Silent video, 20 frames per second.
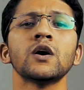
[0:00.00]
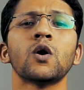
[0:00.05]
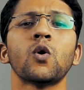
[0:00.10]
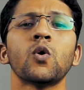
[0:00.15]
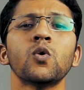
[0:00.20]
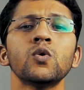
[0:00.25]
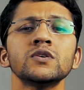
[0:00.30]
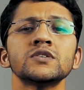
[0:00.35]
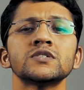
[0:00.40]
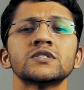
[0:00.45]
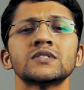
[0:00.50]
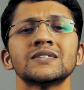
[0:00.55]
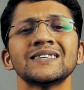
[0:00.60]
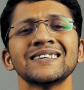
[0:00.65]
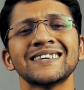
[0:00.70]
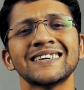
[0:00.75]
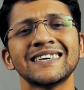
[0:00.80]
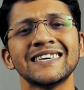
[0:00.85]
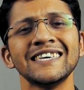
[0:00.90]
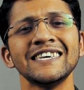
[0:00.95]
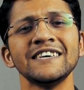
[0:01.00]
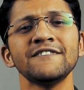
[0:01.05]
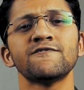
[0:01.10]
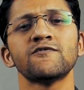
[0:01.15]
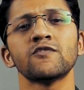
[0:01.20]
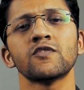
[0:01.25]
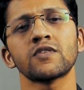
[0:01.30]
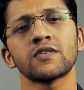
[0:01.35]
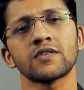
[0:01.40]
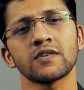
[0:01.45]
holds the key
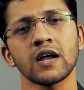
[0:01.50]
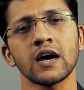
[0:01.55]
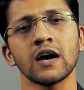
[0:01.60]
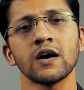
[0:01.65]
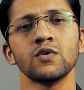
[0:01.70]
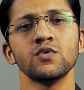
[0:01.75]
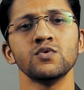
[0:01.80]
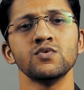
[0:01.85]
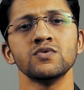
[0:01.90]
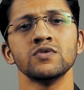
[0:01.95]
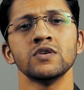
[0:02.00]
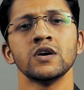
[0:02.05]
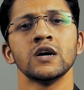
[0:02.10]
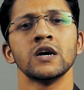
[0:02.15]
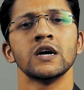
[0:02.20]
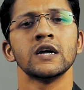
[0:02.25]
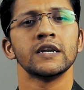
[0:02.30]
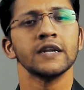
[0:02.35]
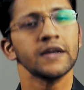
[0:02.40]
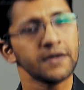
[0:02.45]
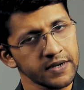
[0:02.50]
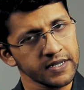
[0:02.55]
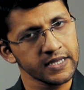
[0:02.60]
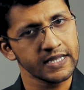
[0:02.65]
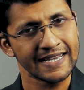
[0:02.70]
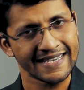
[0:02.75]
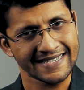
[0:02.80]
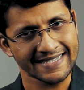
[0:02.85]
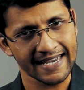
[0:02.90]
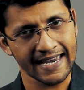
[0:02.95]
for Rahu during
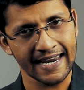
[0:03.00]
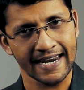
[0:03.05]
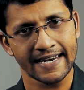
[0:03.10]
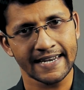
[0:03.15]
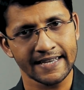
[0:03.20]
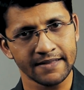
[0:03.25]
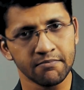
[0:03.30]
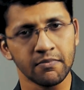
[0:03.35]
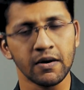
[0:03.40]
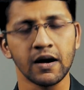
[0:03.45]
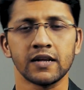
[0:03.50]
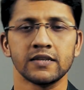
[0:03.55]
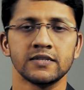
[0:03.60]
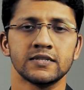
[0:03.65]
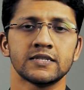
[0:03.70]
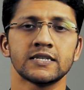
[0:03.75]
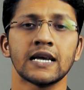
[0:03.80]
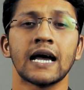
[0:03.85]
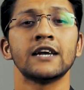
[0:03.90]
these 18 months,